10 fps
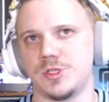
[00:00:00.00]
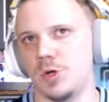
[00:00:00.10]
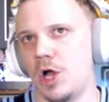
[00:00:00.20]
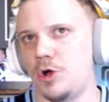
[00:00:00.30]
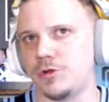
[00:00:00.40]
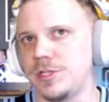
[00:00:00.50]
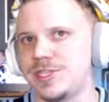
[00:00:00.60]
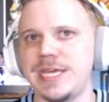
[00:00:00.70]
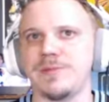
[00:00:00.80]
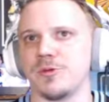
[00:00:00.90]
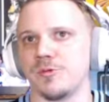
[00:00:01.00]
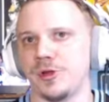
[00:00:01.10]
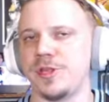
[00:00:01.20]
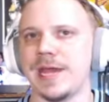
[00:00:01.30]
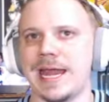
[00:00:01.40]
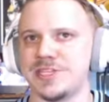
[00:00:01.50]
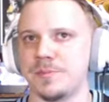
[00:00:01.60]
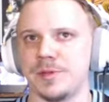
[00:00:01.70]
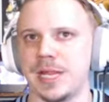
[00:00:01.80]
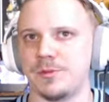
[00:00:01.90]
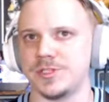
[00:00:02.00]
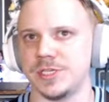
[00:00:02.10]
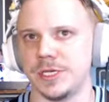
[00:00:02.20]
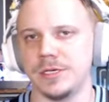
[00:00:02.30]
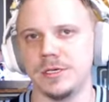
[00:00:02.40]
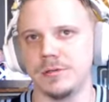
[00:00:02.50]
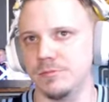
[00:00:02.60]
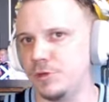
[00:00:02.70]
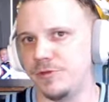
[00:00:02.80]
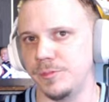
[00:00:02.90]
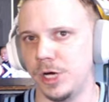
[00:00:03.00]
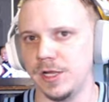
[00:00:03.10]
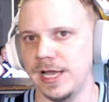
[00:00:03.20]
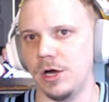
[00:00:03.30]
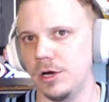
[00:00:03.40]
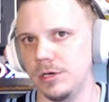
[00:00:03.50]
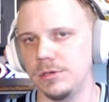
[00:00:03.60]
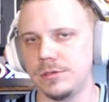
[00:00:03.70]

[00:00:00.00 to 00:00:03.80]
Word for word: to an Oakland team that really hasn't been able to move the ball at all.